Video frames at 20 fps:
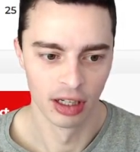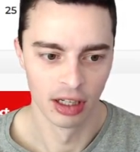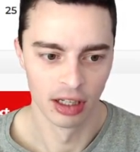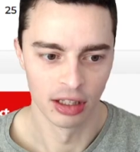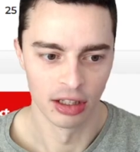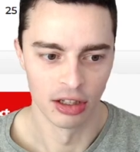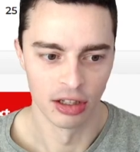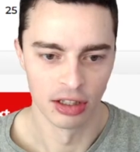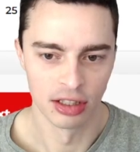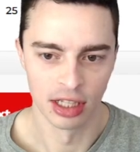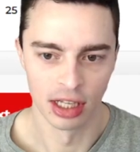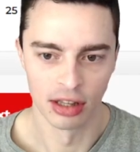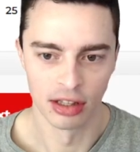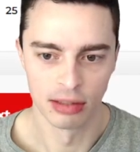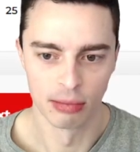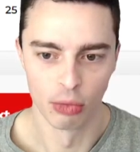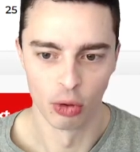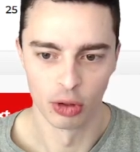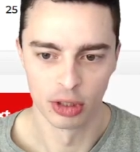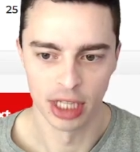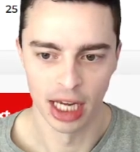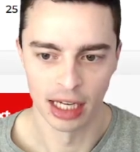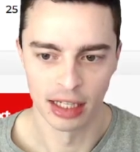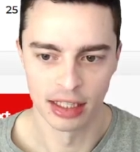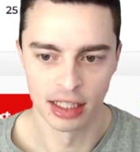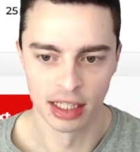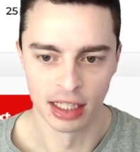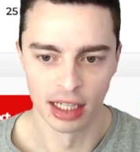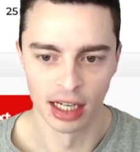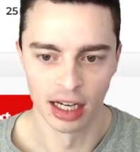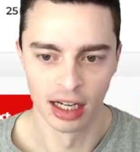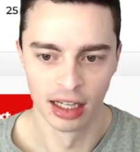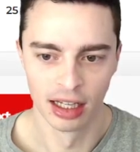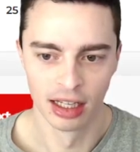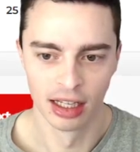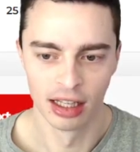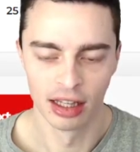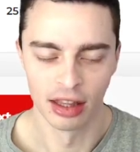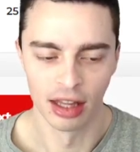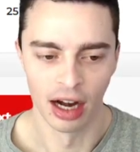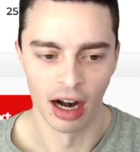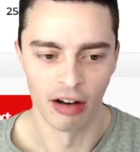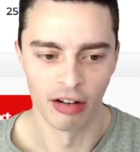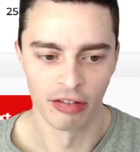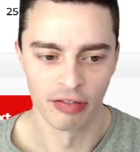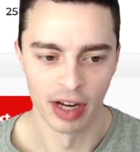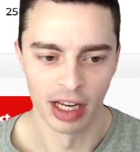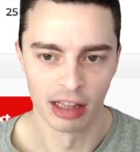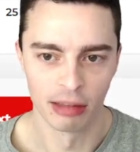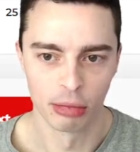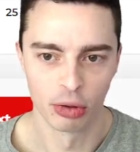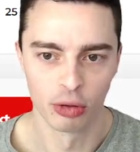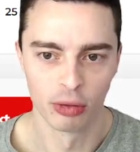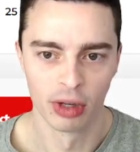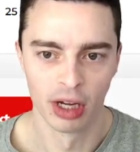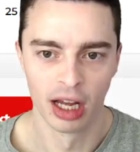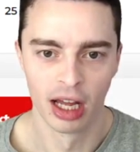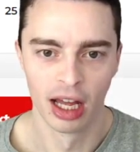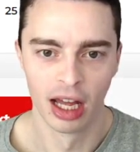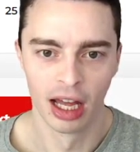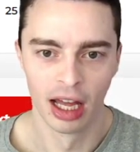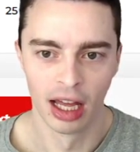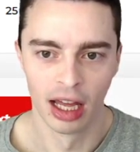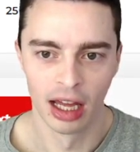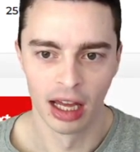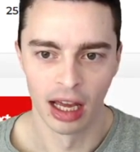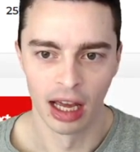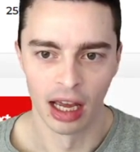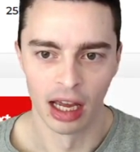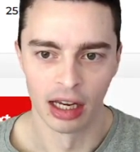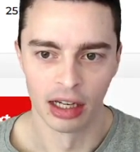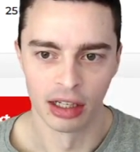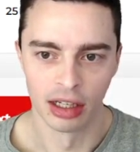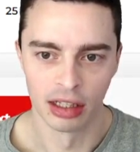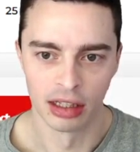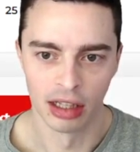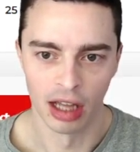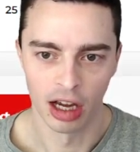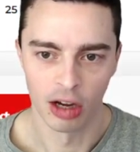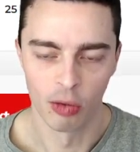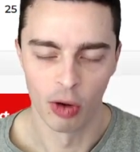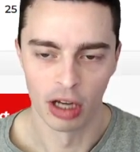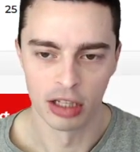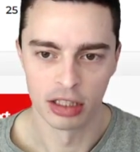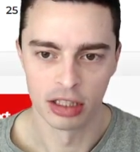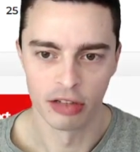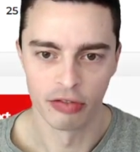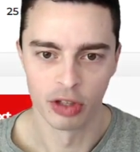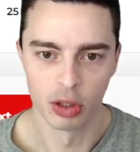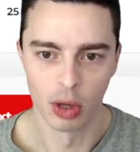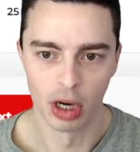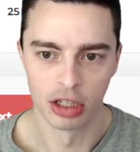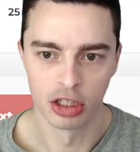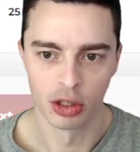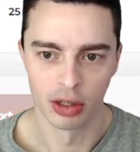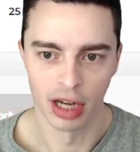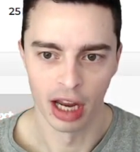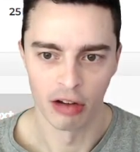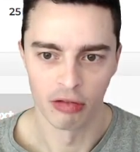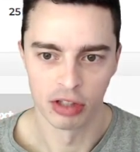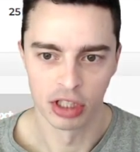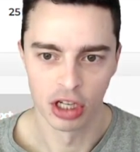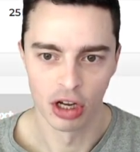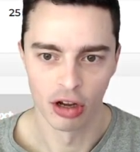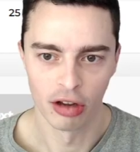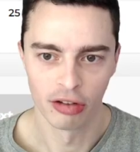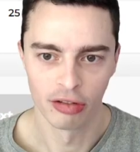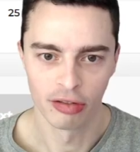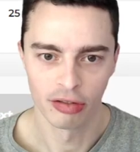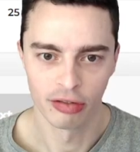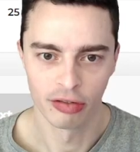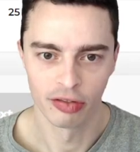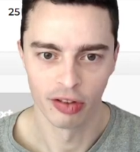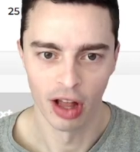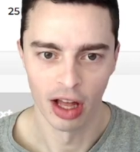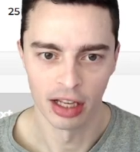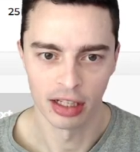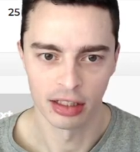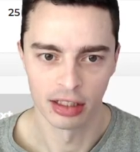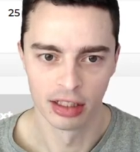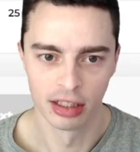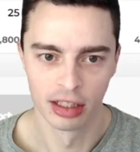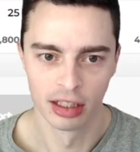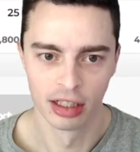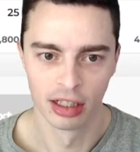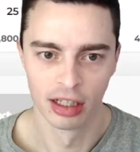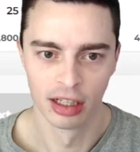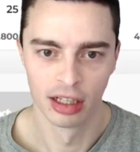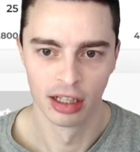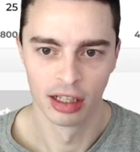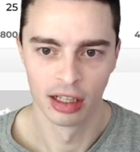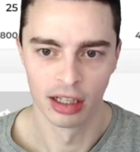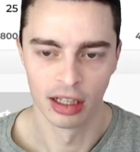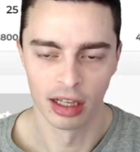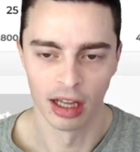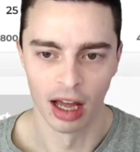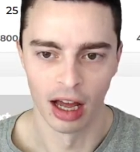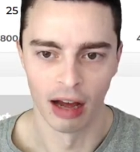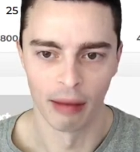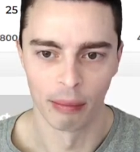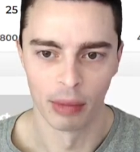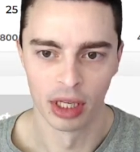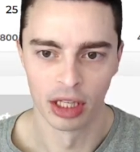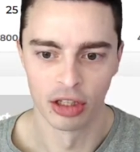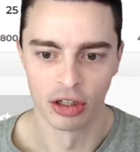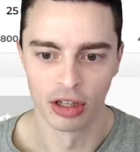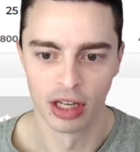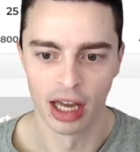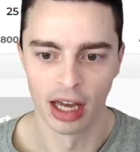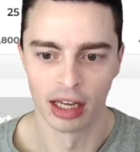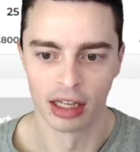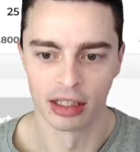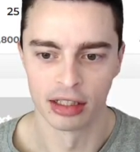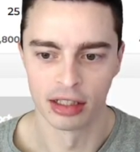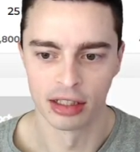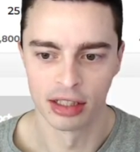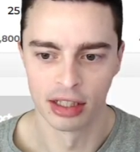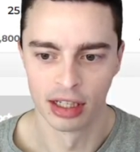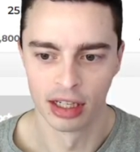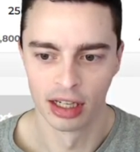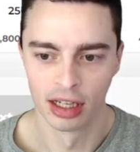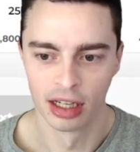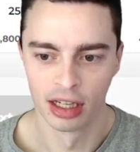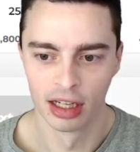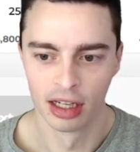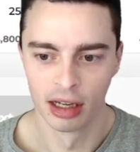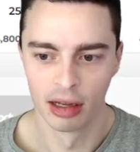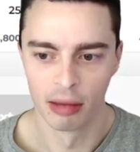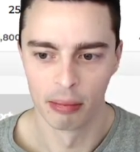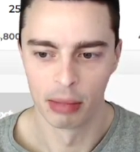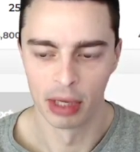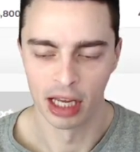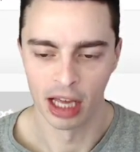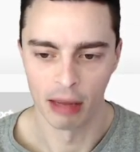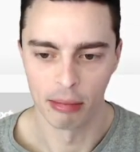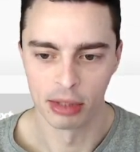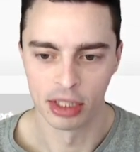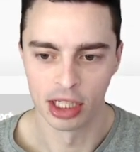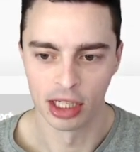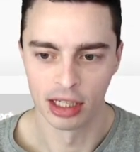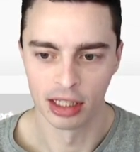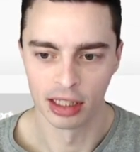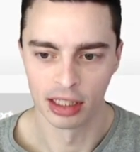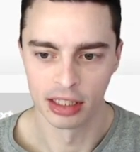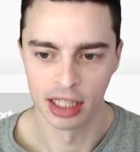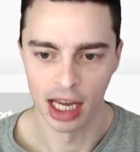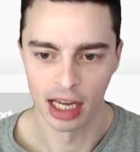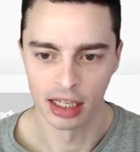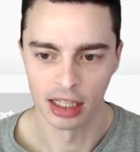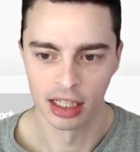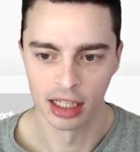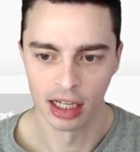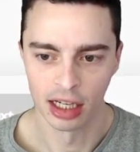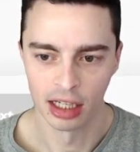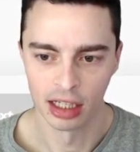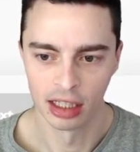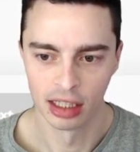you can see there's more dates here that are available. And likewise, if you are doing a return flight, you can pick a particular date here.